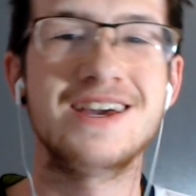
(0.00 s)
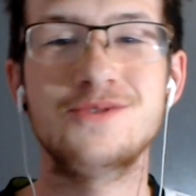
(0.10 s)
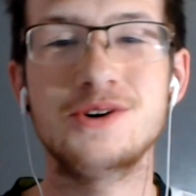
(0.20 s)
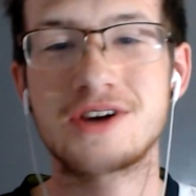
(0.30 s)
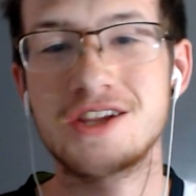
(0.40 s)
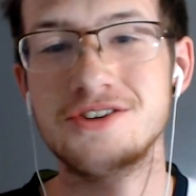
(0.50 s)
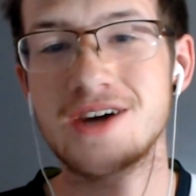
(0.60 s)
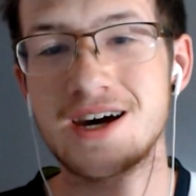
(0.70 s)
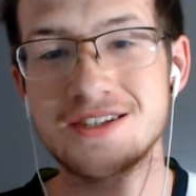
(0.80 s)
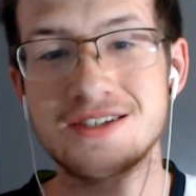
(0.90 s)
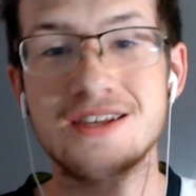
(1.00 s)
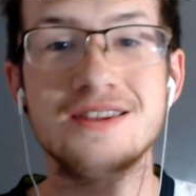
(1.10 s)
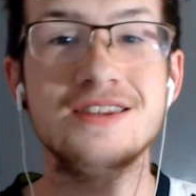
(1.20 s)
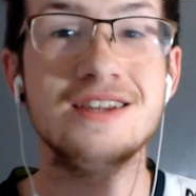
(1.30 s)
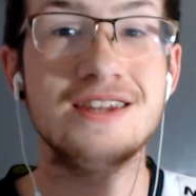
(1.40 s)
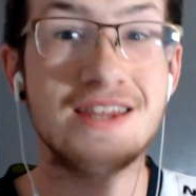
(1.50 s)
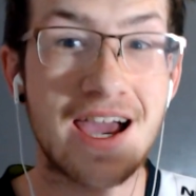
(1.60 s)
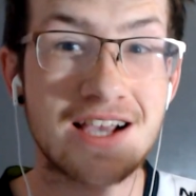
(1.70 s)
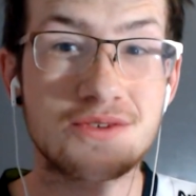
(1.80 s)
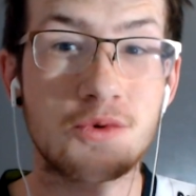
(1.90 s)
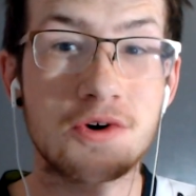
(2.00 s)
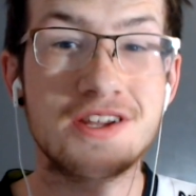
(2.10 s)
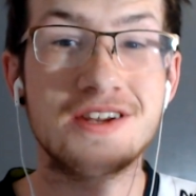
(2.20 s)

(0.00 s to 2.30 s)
we will catch you guys in the next one.